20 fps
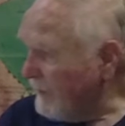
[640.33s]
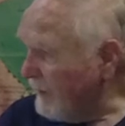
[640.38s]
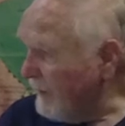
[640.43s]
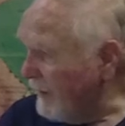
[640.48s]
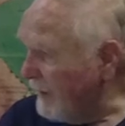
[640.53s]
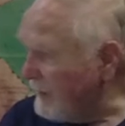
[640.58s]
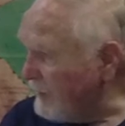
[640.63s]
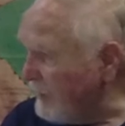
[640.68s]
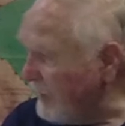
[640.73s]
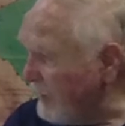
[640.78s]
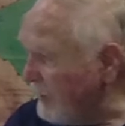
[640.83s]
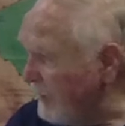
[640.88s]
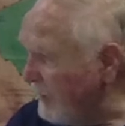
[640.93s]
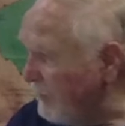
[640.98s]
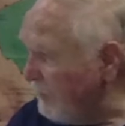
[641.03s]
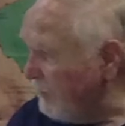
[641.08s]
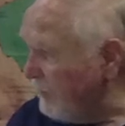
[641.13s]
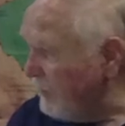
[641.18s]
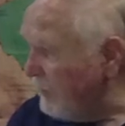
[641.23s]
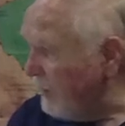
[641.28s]
As he
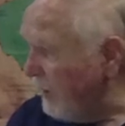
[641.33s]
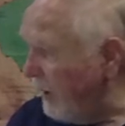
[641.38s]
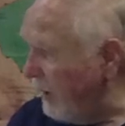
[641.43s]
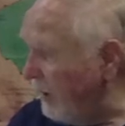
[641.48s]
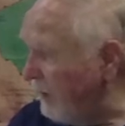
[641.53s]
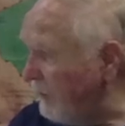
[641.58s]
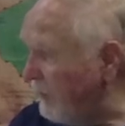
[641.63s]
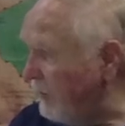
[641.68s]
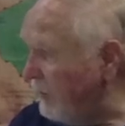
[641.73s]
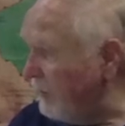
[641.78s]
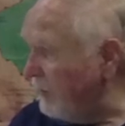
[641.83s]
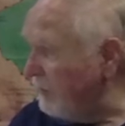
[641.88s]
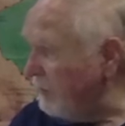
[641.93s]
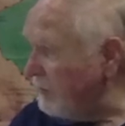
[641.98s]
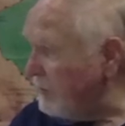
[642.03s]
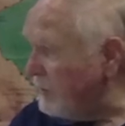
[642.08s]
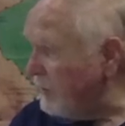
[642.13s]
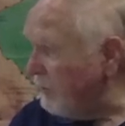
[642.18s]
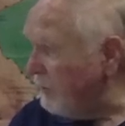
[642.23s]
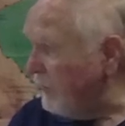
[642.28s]
did with all
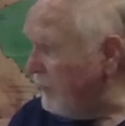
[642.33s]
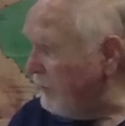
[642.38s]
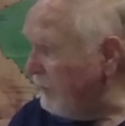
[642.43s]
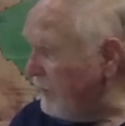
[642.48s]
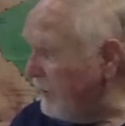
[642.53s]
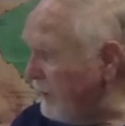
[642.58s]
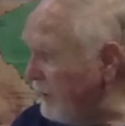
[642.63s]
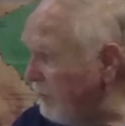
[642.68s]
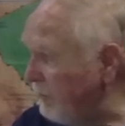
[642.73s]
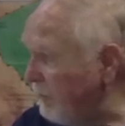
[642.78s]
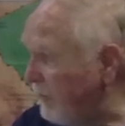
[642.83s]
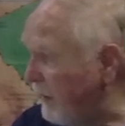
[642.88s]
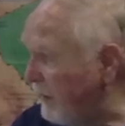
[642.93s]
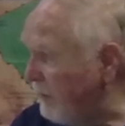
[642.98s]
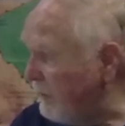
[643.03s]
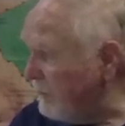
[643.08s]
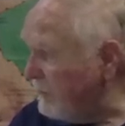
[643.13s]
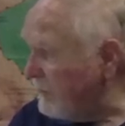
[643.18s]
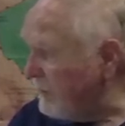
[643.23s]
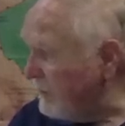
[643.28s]
those that we read
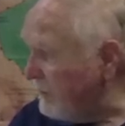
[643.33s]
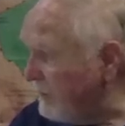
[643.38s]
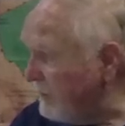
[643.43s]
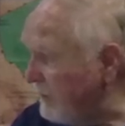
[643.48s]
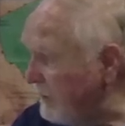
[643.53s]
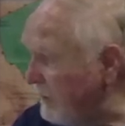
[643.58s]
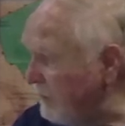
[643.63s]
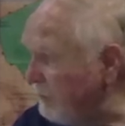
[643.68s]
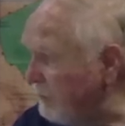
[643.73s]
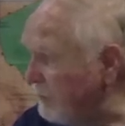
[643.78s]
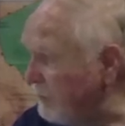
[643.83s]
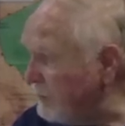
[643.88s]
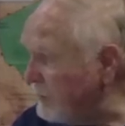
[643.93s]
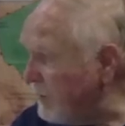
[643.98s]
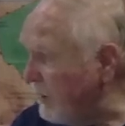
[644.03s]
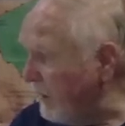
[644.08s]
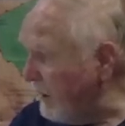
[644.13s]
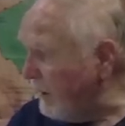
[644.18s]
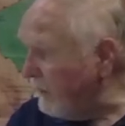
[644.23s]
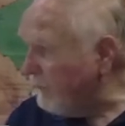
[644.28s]
about in Hebrews
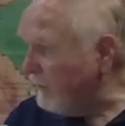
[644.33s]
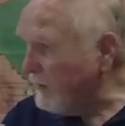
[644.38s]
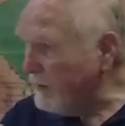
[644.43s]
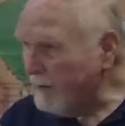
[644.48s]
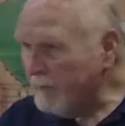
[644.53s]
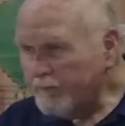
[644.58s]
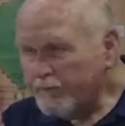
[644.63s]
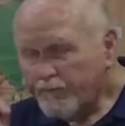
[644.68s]
11.